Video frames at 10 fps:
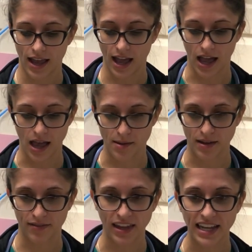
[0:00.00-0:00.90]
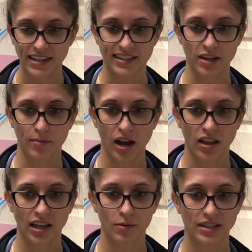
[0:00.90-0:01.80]
If they need to still be on
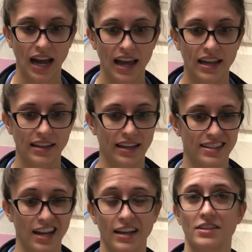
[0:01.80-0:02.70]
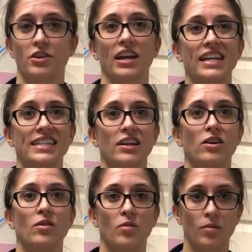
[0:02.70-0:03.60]
a liquid diet, that's not necessarily
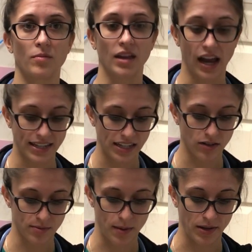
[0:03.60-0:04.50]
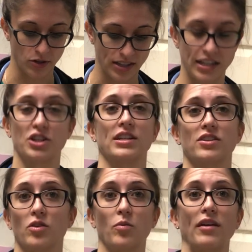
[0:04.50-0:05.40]
ideal. The ideal is maybe transitioning
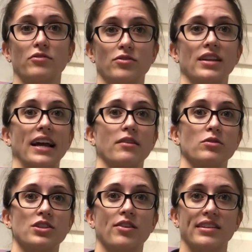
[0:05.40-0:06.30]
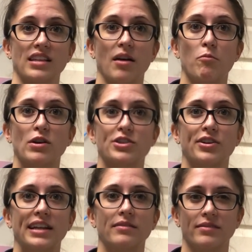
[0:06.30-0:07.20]
to a wet food diet, which still has a lot of moisture
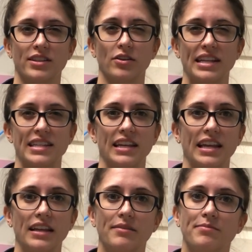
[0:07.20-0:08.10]
in it and still easy to eat.